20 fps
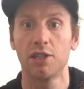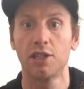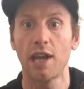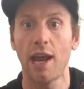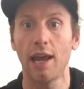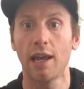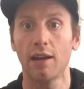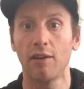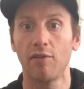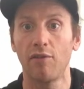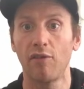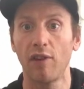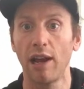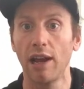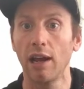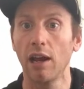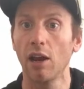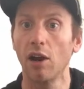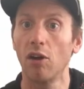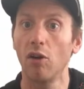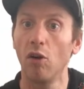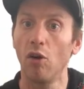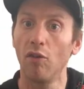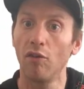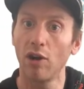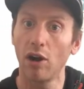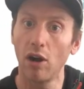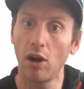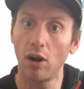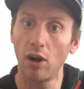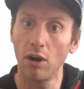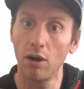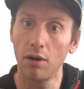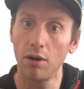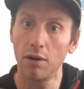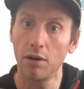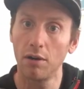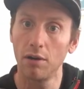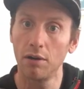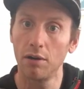second finger over,
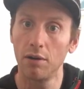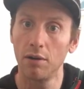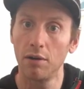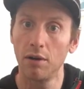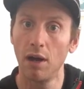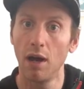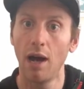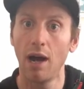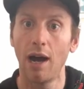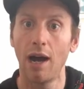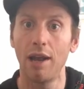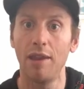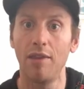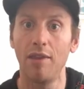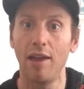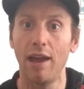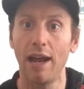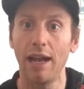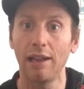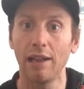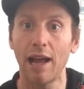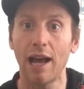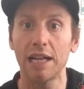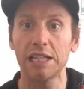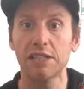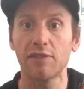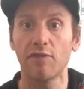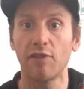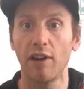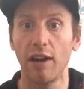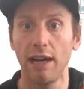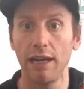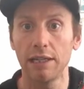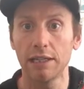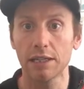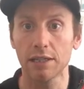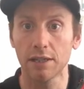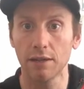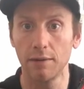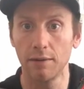and then last
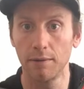phrase,